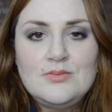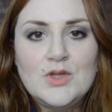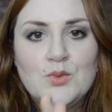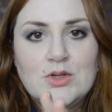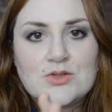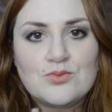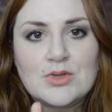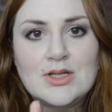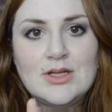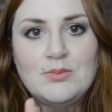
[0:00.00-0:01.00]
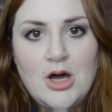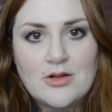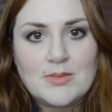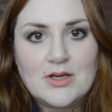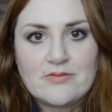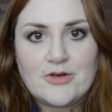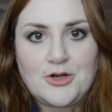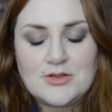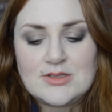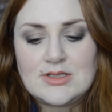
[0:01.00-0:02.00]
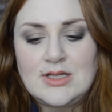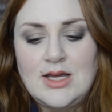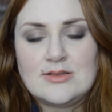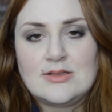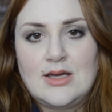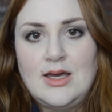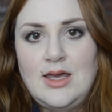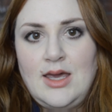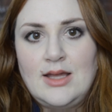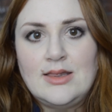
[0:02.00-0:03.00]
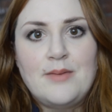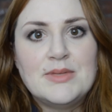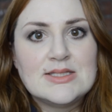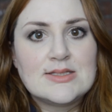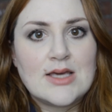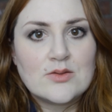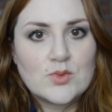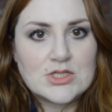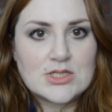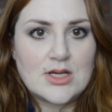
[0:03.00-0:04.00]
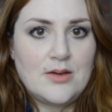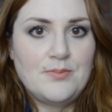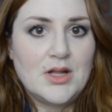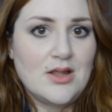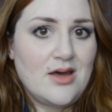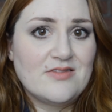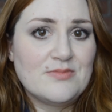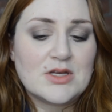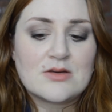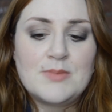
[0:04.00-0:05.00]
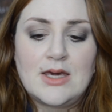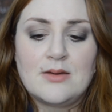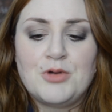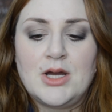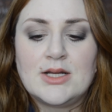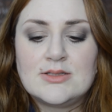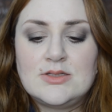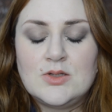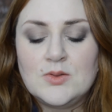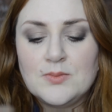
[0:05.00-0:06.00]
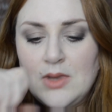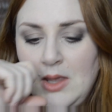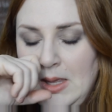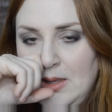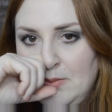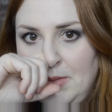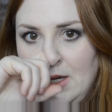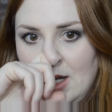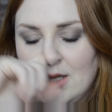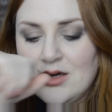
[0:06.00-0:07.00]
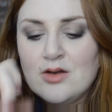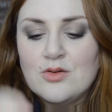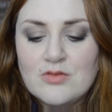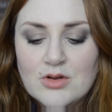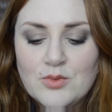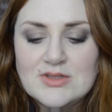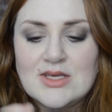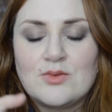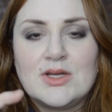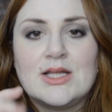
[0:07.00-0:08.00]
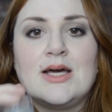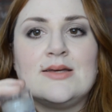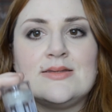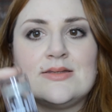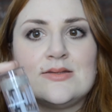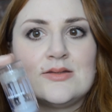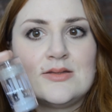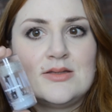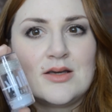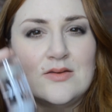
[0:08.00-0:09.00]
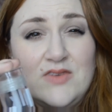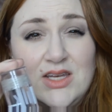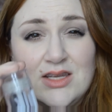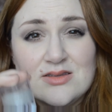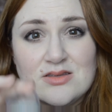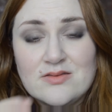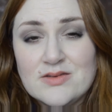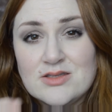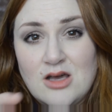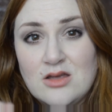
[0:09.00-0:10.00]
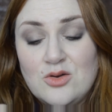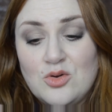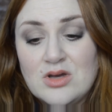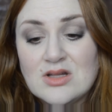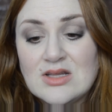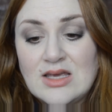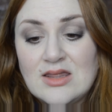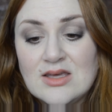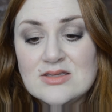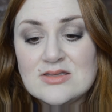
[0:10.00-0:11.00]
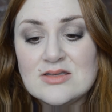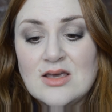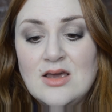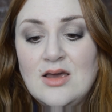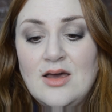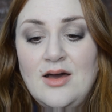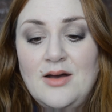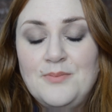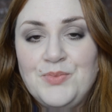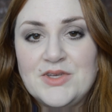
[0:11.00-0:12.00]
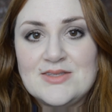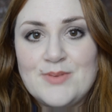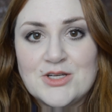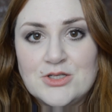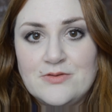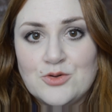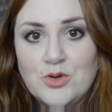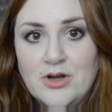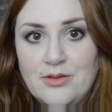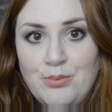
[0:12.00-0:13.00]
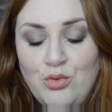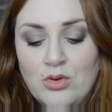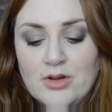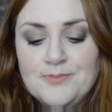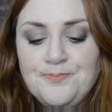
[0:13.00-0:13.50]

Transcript: which really bothered me at first. It has a lemon scent, which a lot of Milk Makeup products do. But I got over it once I realized the convenience of a solid oil like this, especially for going to the pool.